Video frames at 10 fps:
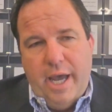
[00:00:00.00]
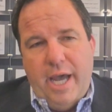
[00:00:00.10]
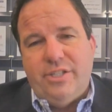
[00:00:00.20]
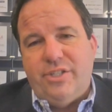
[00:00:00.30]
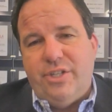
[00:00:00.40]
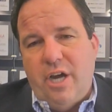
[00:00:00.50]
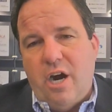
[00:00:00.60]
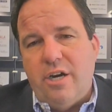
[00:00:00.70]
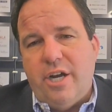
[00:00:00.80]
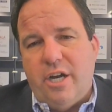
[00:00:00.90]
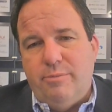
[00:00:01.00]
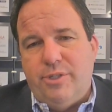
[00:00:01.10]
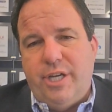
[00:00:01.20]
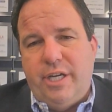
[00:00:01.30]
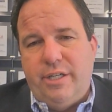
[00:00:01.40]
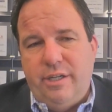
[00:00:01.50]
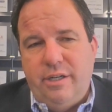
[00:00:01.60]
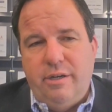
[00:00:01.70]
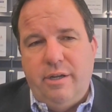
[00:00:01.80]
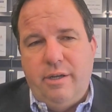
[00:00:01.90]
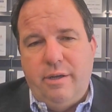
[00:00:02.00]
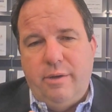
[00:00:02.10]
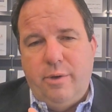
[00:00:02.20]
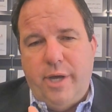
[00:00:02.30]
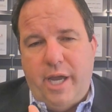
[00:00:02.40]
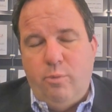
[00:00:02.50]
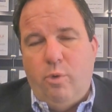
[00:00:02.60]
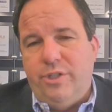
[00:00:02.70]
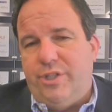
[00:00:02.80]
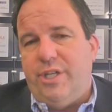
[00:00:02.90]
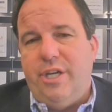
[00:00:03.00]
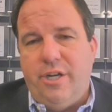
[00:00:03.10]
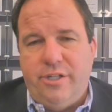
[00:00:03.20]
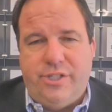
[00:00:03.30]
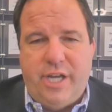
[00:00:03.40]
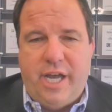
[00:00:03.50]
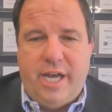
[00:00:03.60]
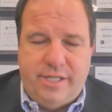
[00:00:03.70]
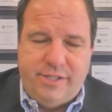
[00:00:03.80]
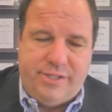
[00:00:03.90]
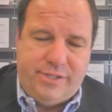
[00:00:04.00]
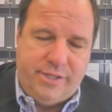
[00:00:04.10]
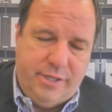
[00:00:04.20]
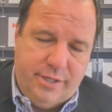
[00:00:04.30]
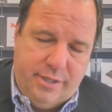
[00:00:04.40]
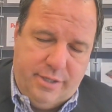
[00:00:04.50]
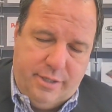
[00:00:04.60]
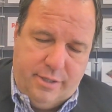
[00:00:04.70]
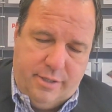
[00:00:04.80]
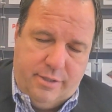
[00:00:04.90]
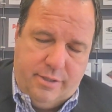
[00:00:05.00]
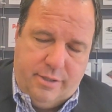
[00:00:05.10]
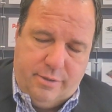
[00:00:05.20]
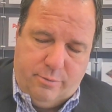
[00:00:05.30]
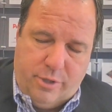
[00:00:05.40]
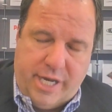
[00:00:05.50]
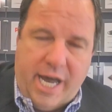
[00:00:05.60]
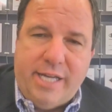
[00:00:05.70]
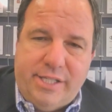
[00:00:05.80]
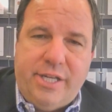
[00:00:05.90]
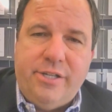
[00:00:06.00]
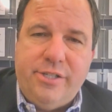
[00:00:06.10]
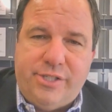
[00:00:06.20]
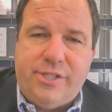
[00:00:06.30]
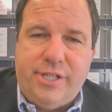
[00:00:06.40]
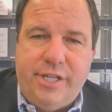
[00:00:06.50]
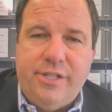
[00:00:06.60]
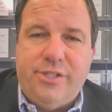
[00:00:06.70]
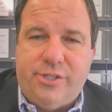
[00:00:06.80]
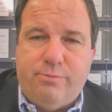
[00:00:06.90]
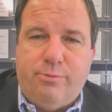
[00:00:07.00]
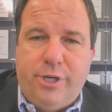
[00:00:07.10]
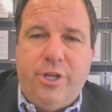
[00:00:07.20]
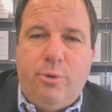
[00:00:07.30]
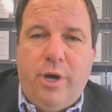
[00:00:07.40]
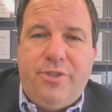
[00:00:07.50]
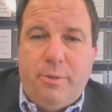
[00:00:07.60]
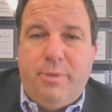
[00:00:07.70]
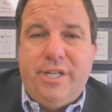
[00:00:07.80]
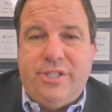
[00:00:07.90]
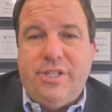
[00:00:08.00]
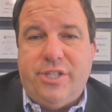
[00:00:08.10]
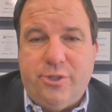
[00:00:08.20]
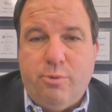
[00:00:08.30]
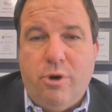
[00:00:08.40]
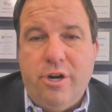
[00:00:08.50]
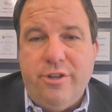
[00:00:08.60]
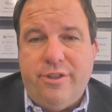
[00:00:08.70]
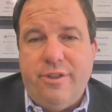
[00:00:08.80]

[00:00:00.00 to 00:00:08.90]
SDR comes in and once a year says, well, guys, here's really what the business is worth,